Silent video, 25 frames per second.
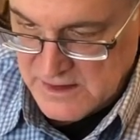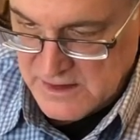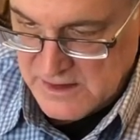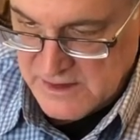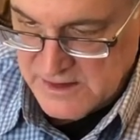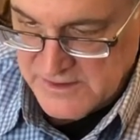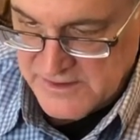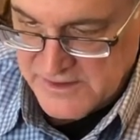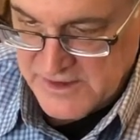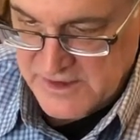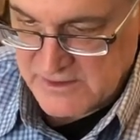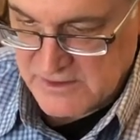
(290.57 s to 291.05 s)

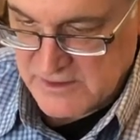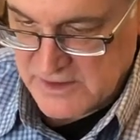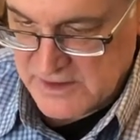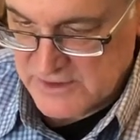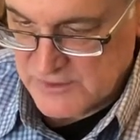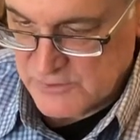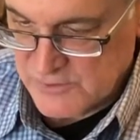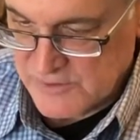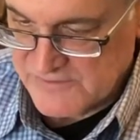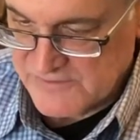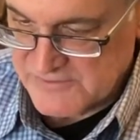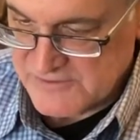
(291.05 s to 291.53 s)
There on
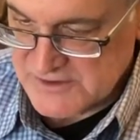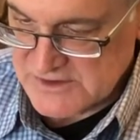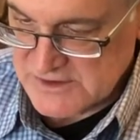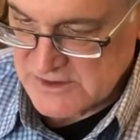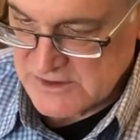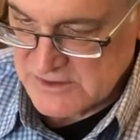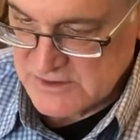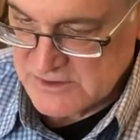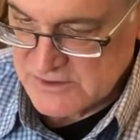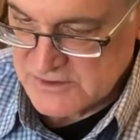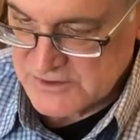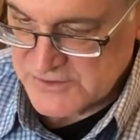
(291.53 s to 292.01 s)
the river's
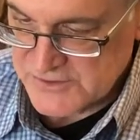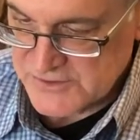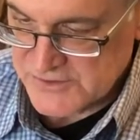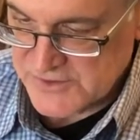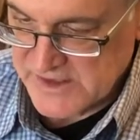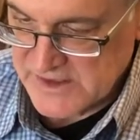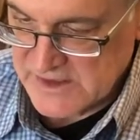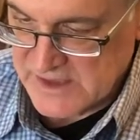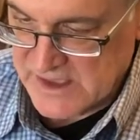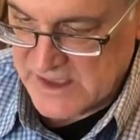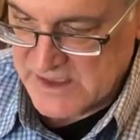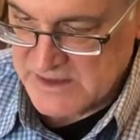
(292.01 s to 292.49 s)
low,
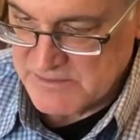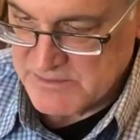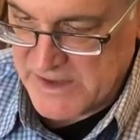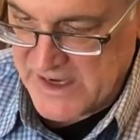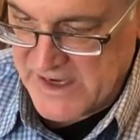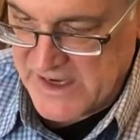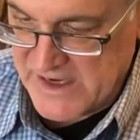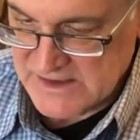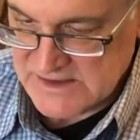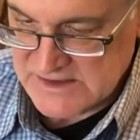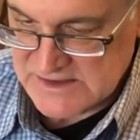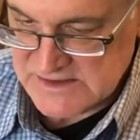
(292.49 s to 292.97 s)
tree-lined
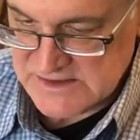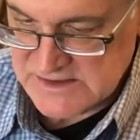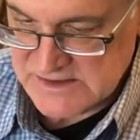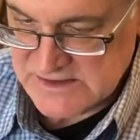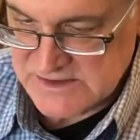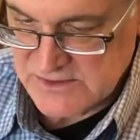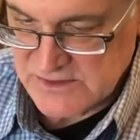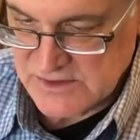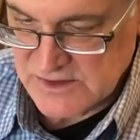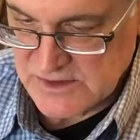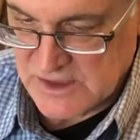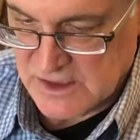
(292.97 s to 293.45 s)
banks
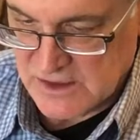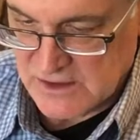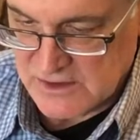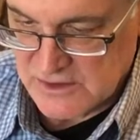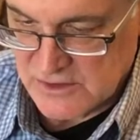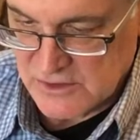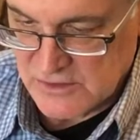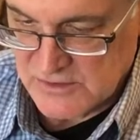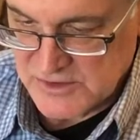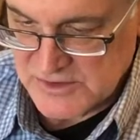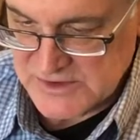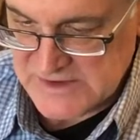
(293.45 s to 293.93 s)
stood our
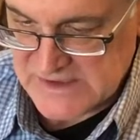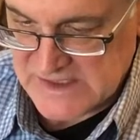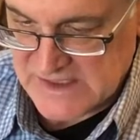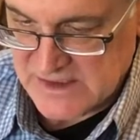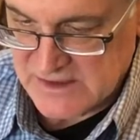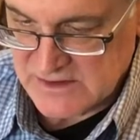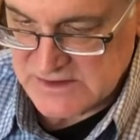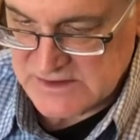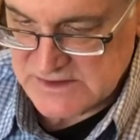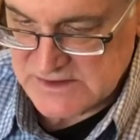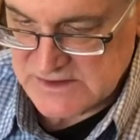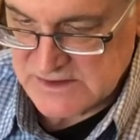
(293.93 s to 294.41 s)
noble's
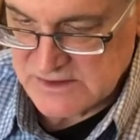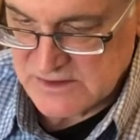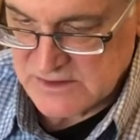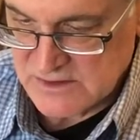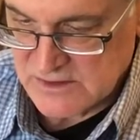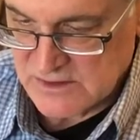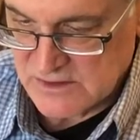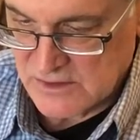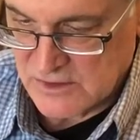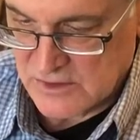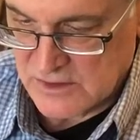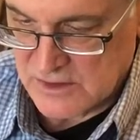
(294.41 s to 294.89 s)
house,
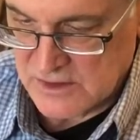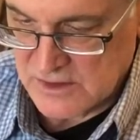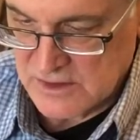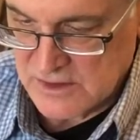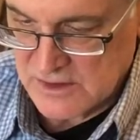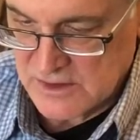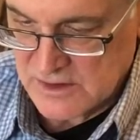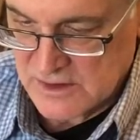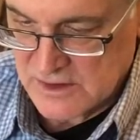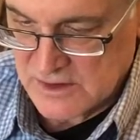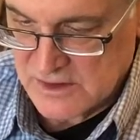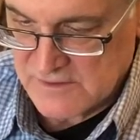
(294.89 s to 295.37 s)
Lord
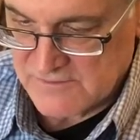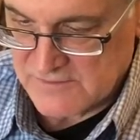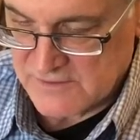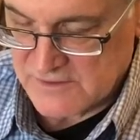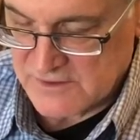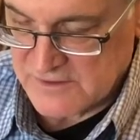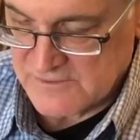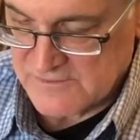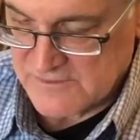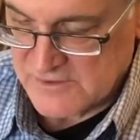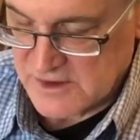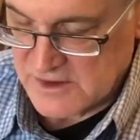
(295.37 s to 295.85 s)

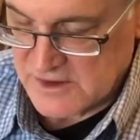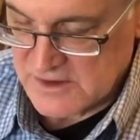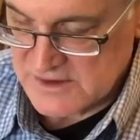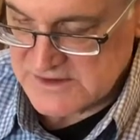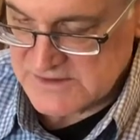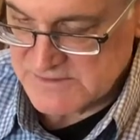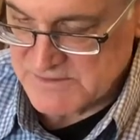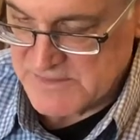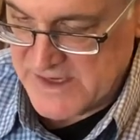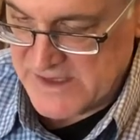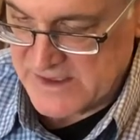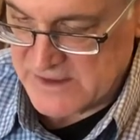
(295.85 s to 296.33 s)

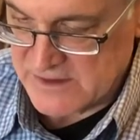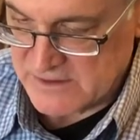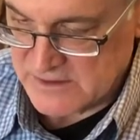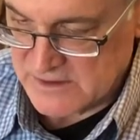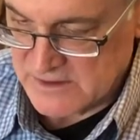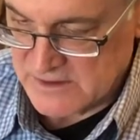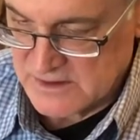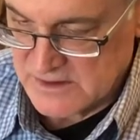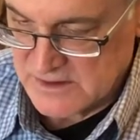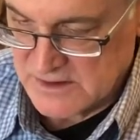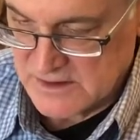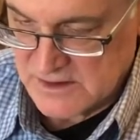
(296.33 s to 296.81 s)
Furnival's Manor,
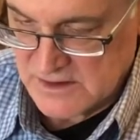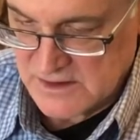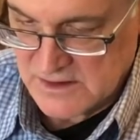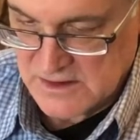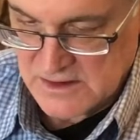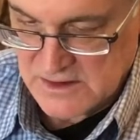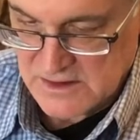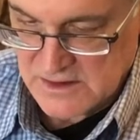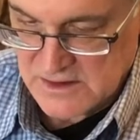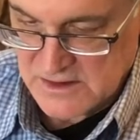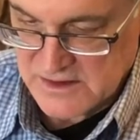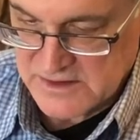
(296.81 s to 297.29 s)

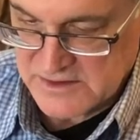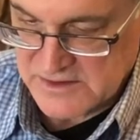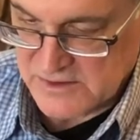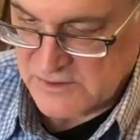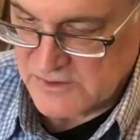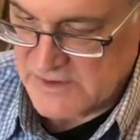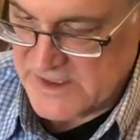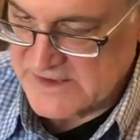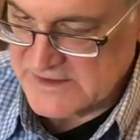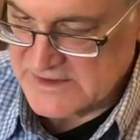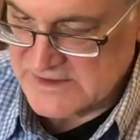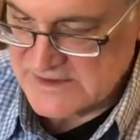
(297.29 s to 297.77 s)
the
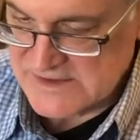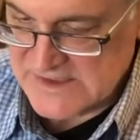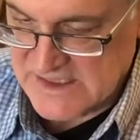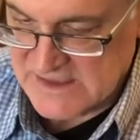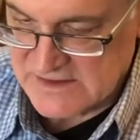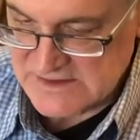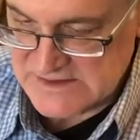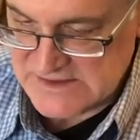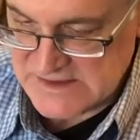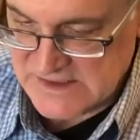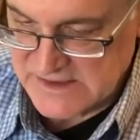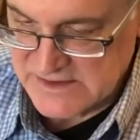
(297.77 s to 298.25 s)
grandest
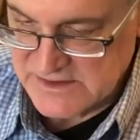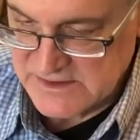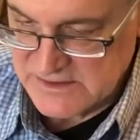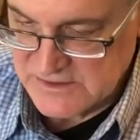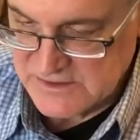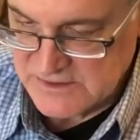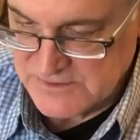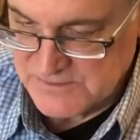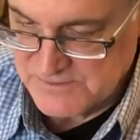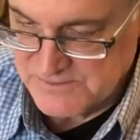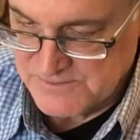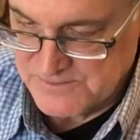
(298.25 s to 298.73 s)
house I
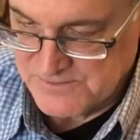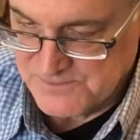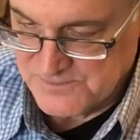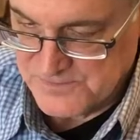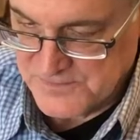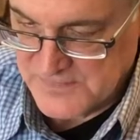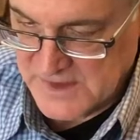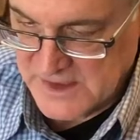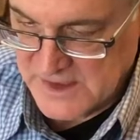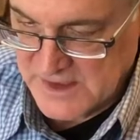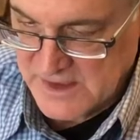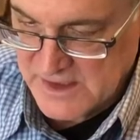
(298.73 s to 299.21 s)
knew.
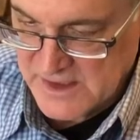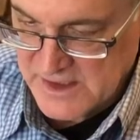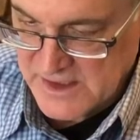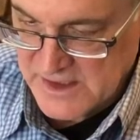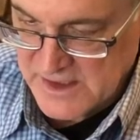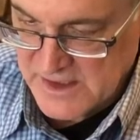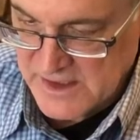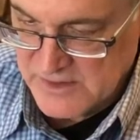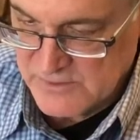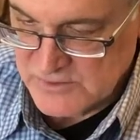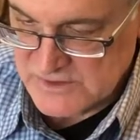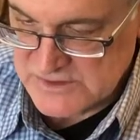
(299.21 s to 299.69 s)

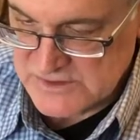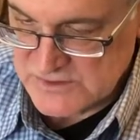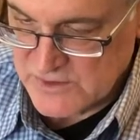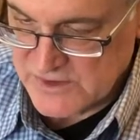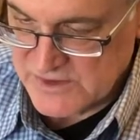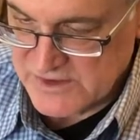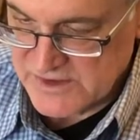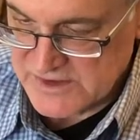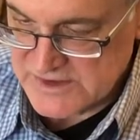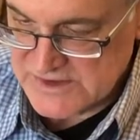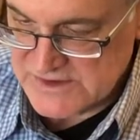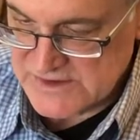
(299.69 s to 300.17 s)
It was where
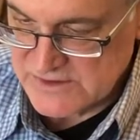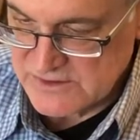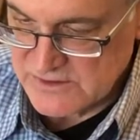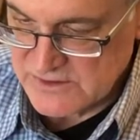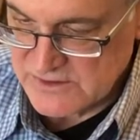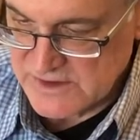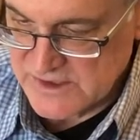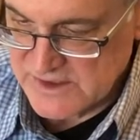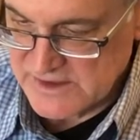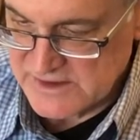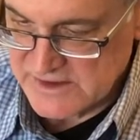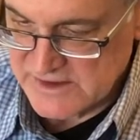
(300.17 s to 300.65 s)
the
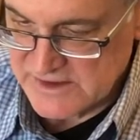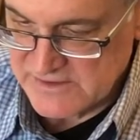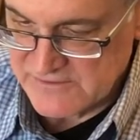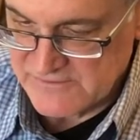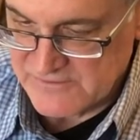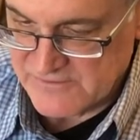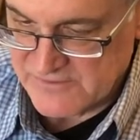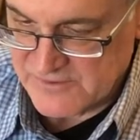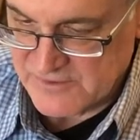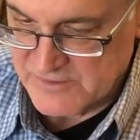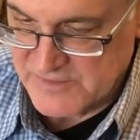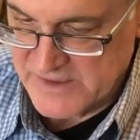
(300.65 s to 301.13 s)
steward had lived
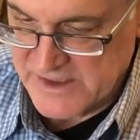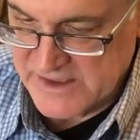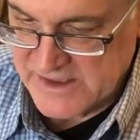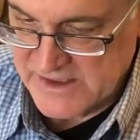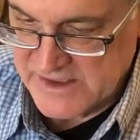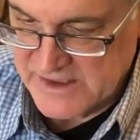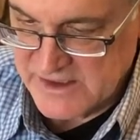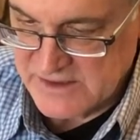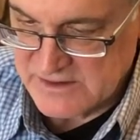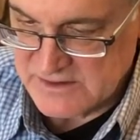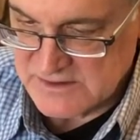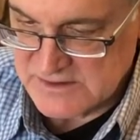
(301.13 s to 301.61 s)
for many
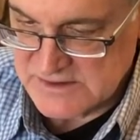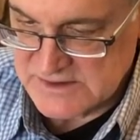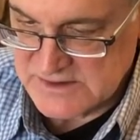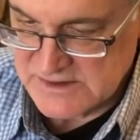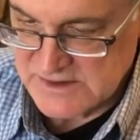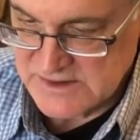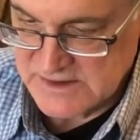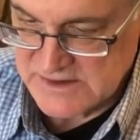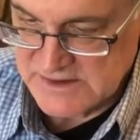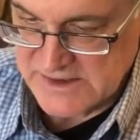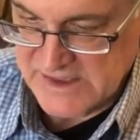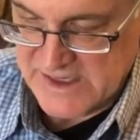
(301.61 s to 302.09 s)
years
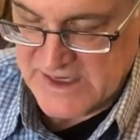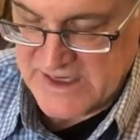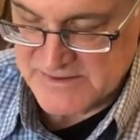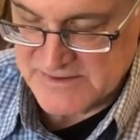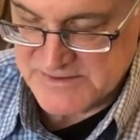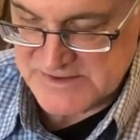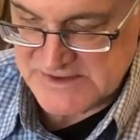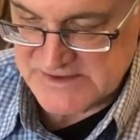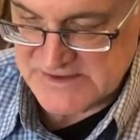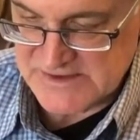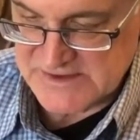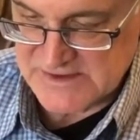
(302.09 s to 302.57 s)
in the
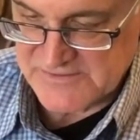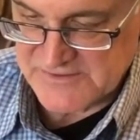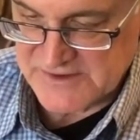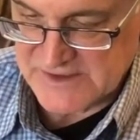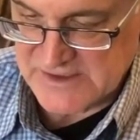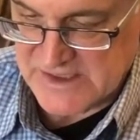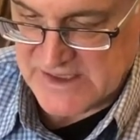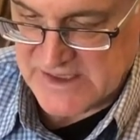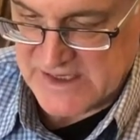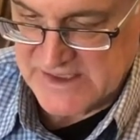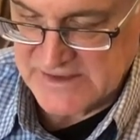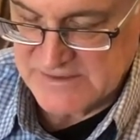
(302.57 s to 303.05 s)
absence of the
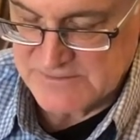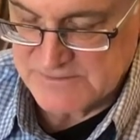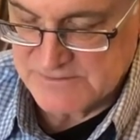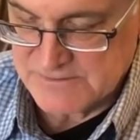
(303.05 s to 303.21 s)
knight.